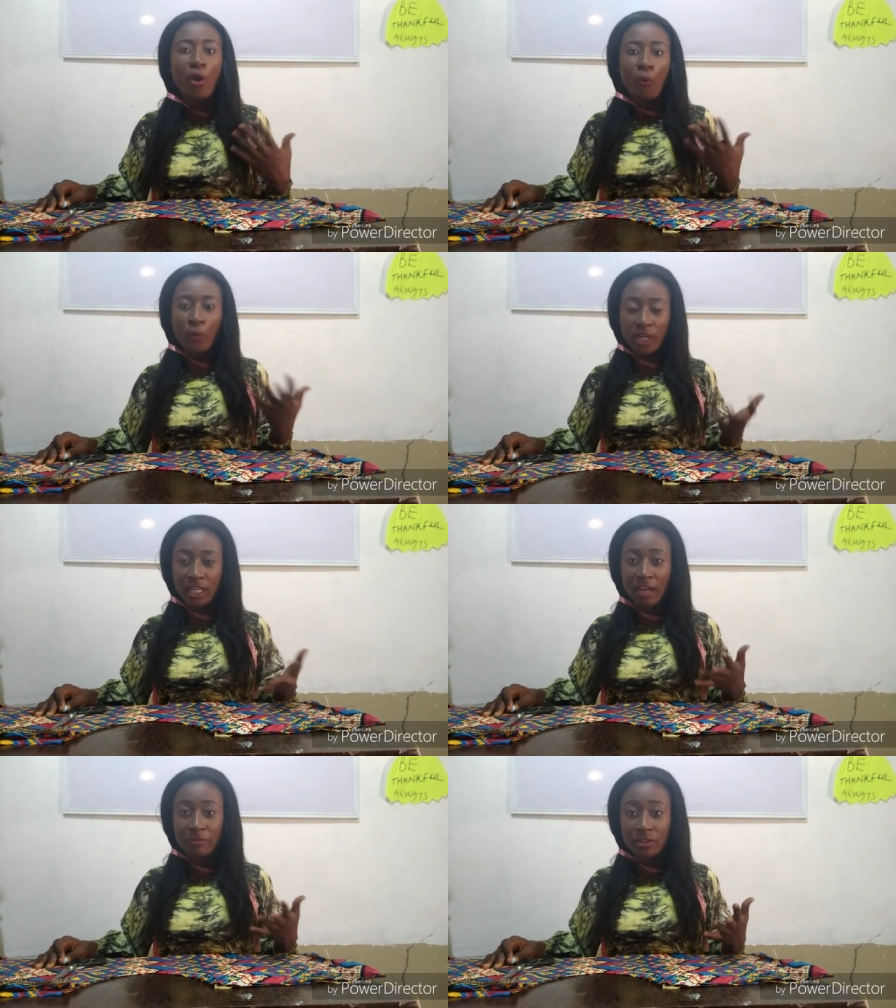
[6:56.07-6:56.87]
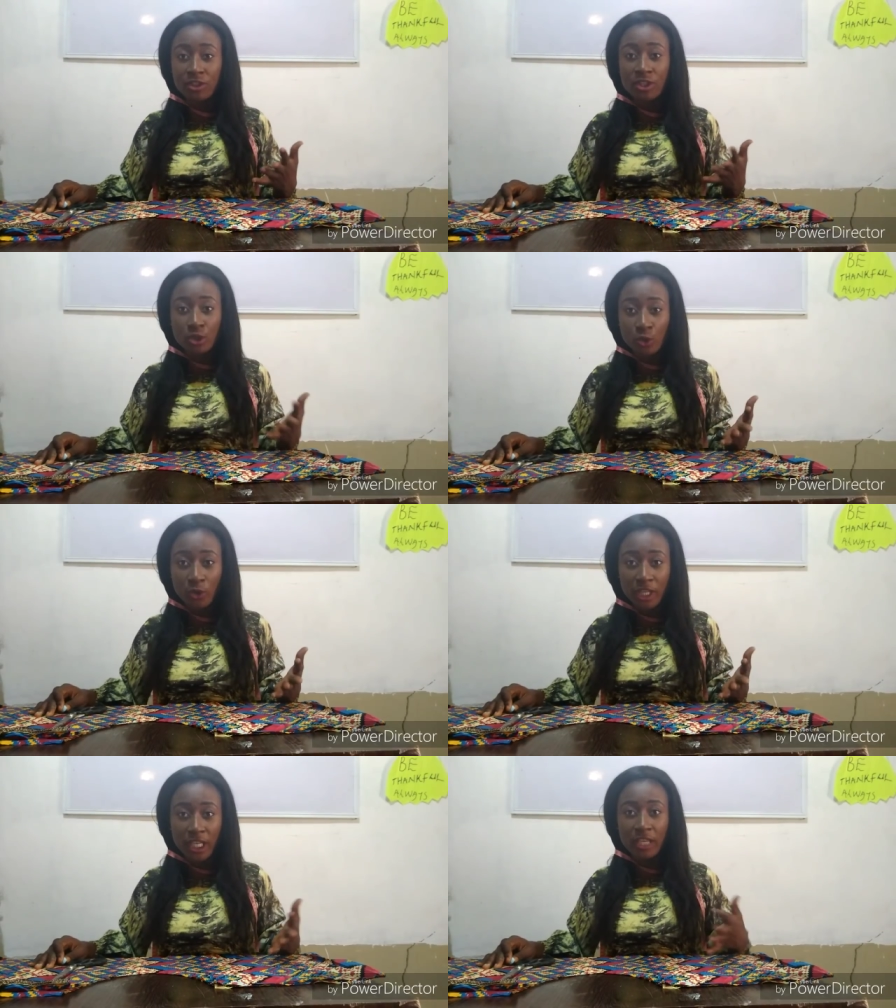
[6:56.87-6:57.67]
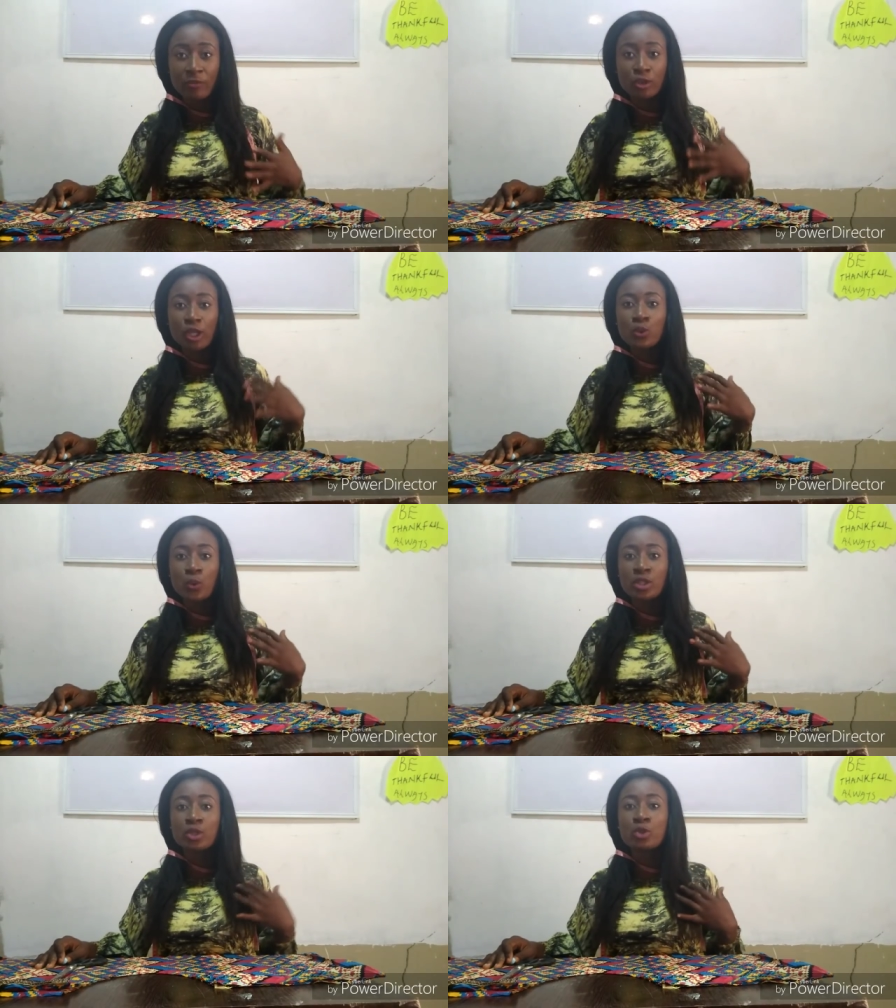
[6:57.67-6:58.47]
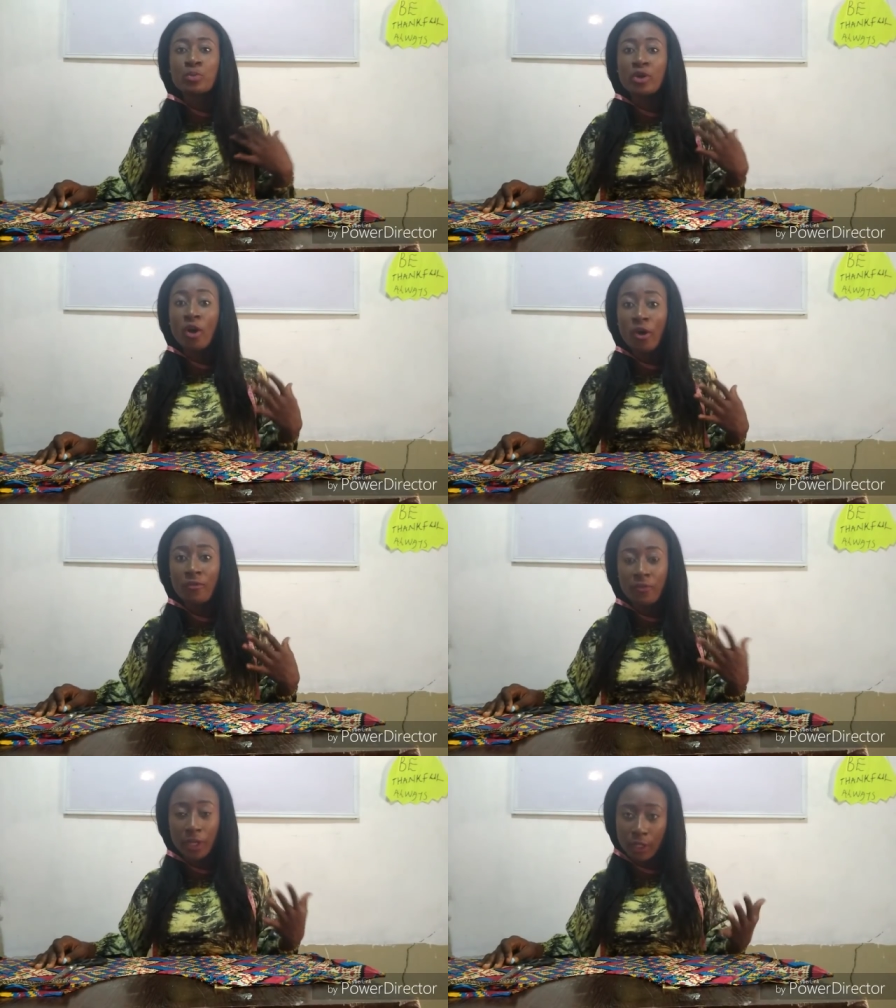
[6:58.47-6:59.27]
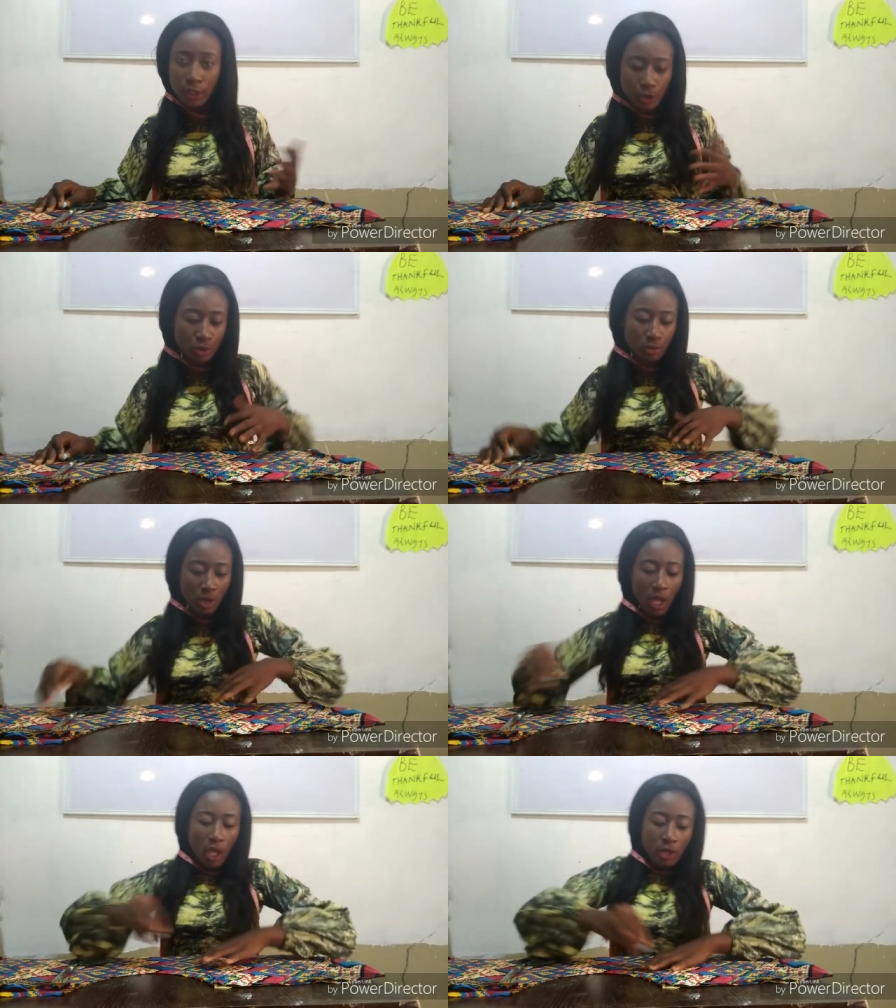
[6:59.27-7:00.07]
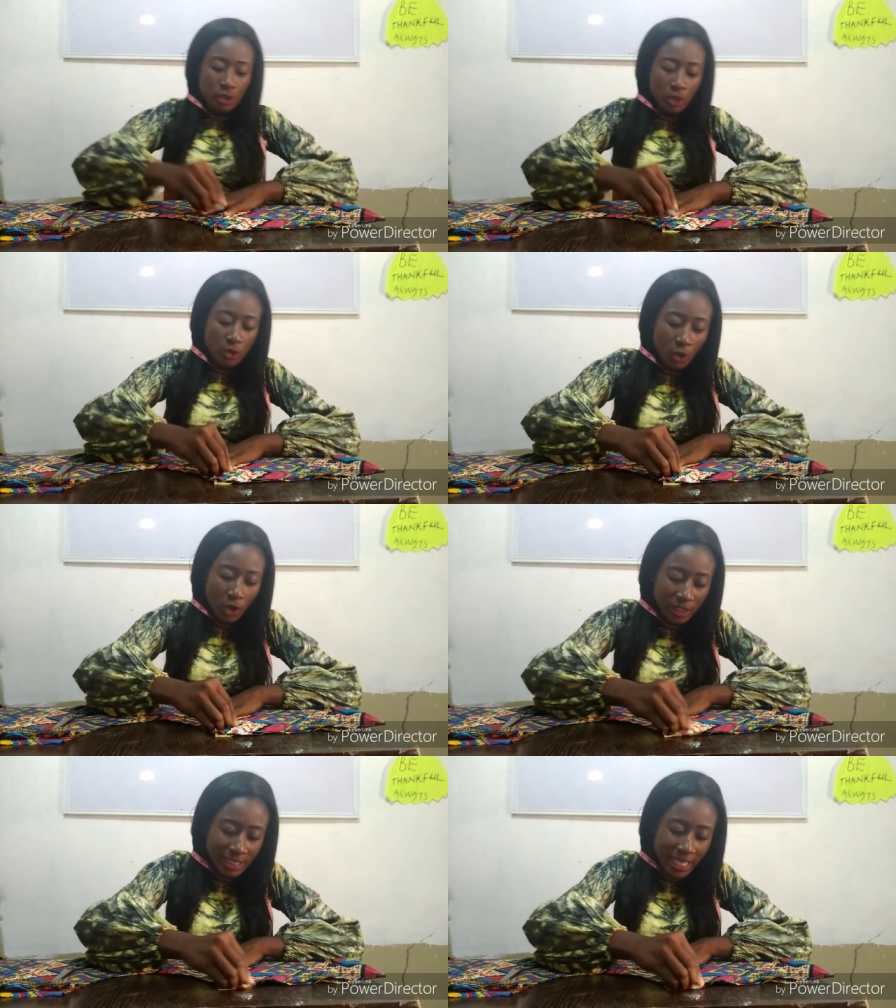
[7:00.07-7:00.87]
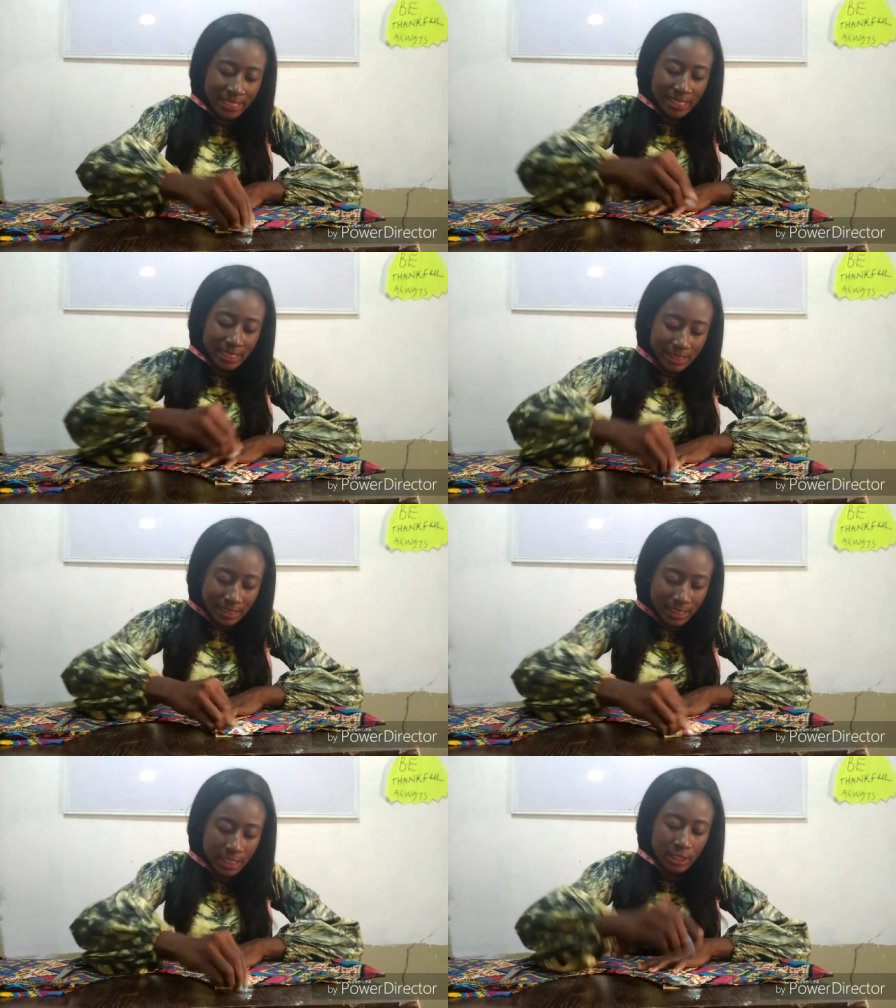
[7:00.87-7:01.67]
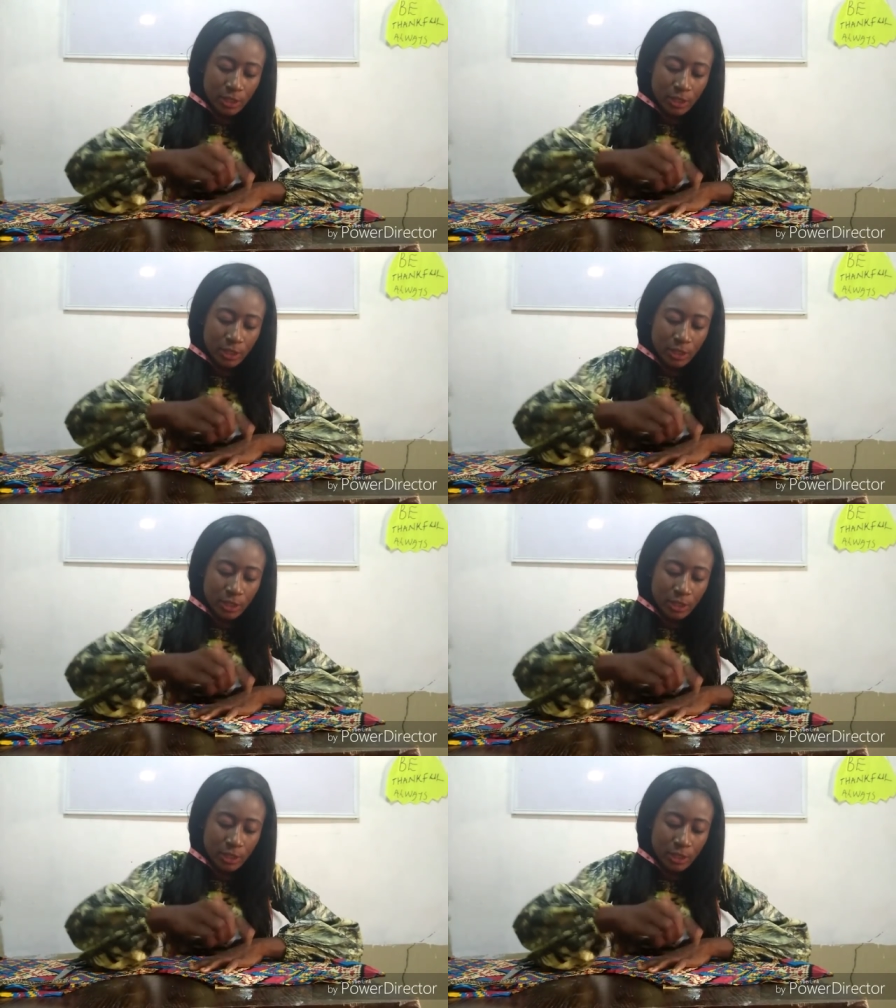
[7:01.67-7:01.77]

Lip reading: 1.5 inches is okay if you just want it to be off a little. So you connect this